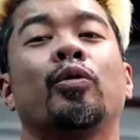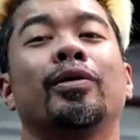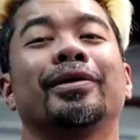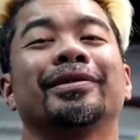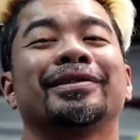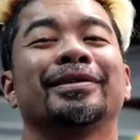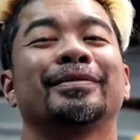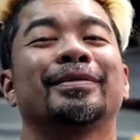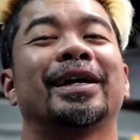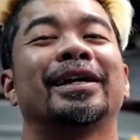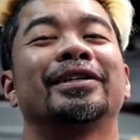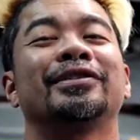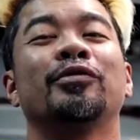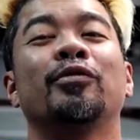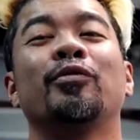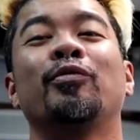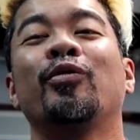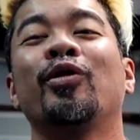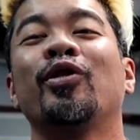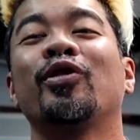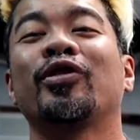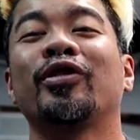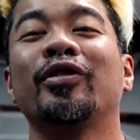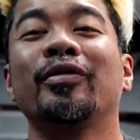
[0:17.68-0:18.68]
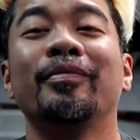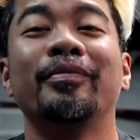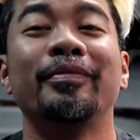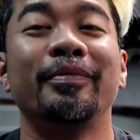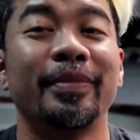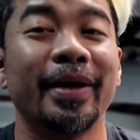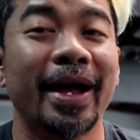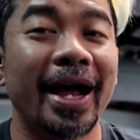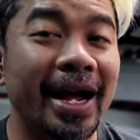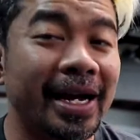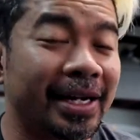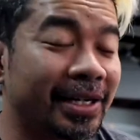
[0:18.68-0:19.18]
What's up, guys? Welcome
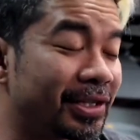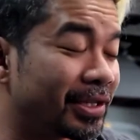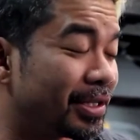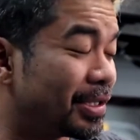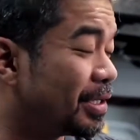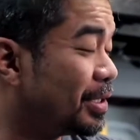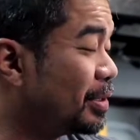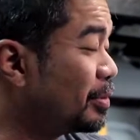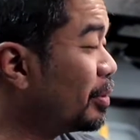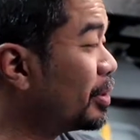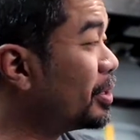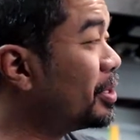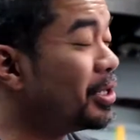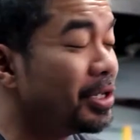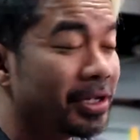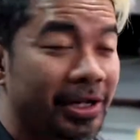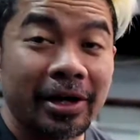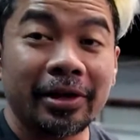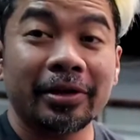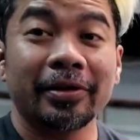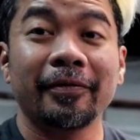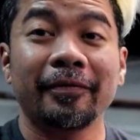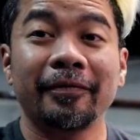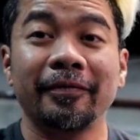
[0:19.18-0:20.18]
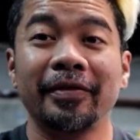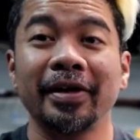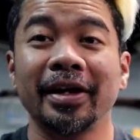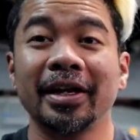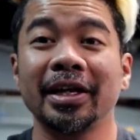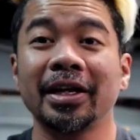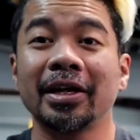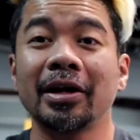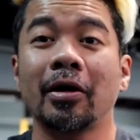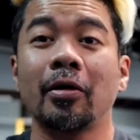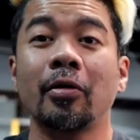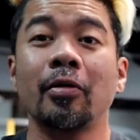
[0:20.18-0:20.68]
back to another
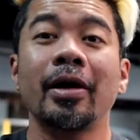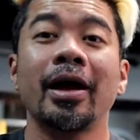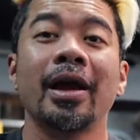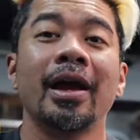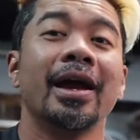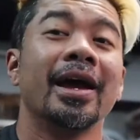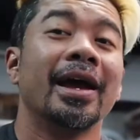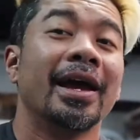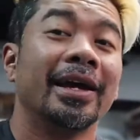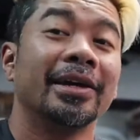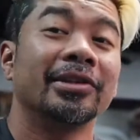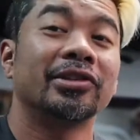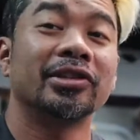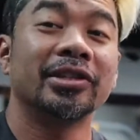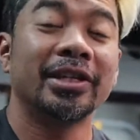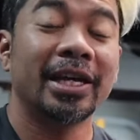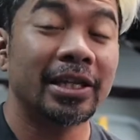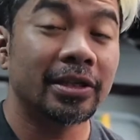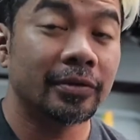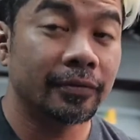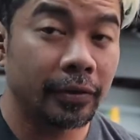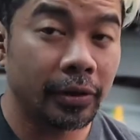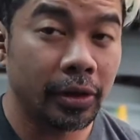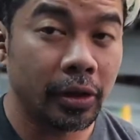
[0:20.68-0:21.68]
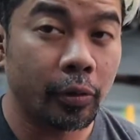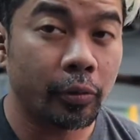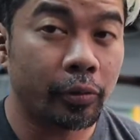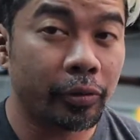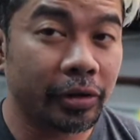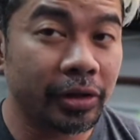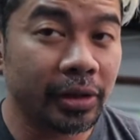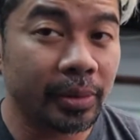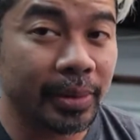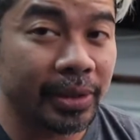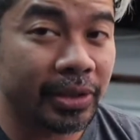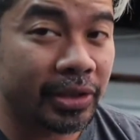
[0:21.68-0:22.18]
video. In today's video, we're
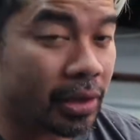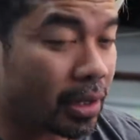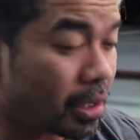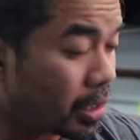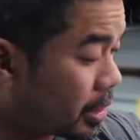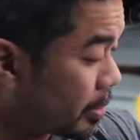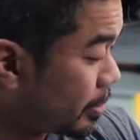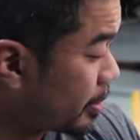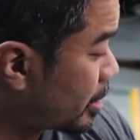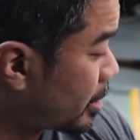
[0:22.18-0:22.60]
going to be talking